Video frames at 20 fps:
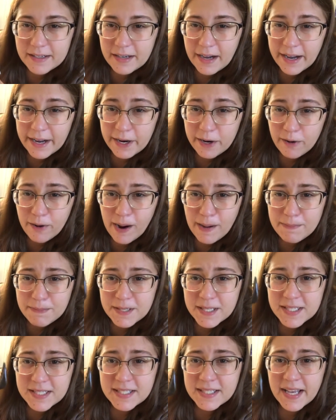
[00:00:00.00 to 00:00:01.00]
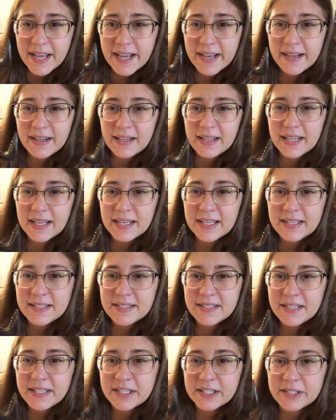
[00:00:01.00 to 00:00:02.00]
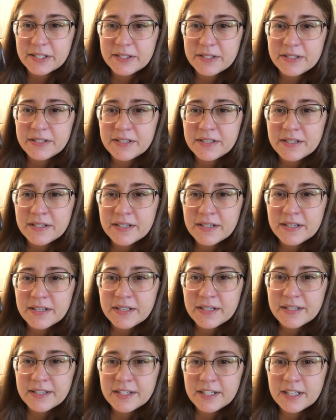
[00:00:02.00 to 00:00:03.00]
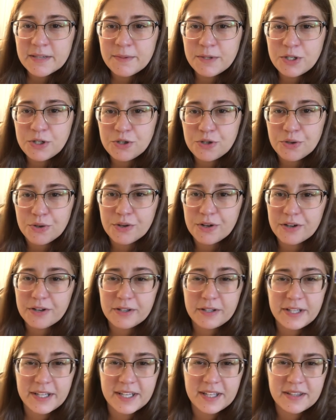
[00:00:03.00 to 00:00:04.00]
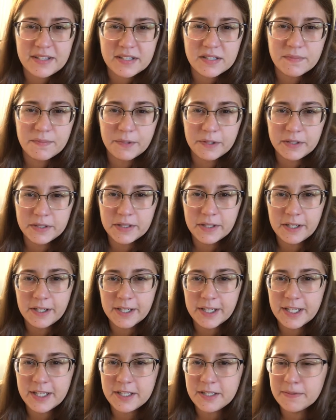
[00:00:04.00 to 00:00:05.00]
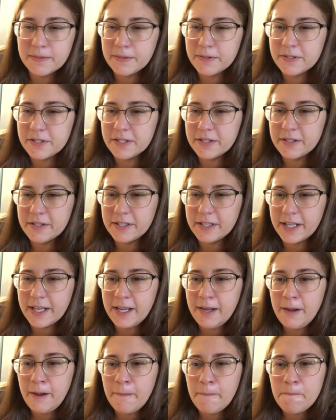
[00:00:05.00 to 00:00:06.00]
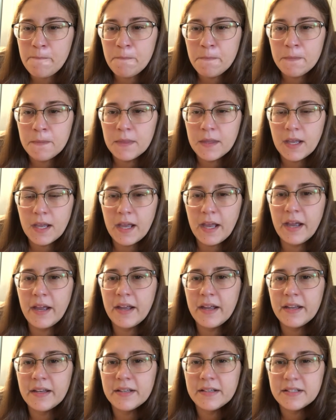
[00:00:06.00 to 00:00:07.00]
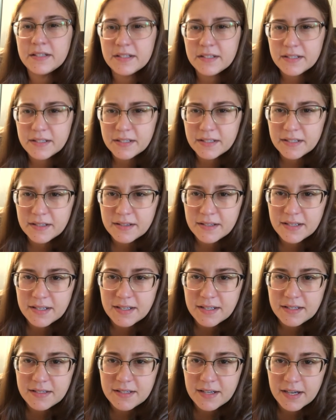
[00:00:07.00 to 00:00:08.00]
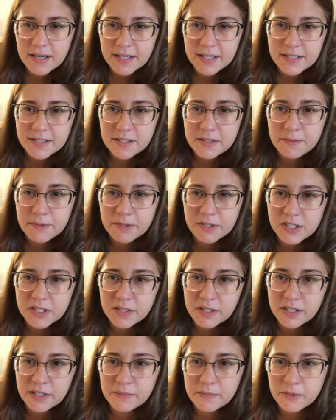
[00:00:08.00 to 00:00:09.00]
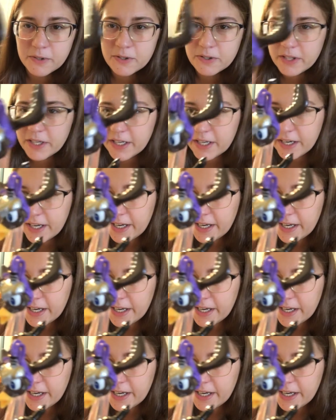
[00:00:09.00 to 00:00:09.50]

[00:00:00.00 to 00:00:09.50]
I cropped his tail and his ears to be shorter like this bulldog he's supposed to look like. And the duck is supposed to look more like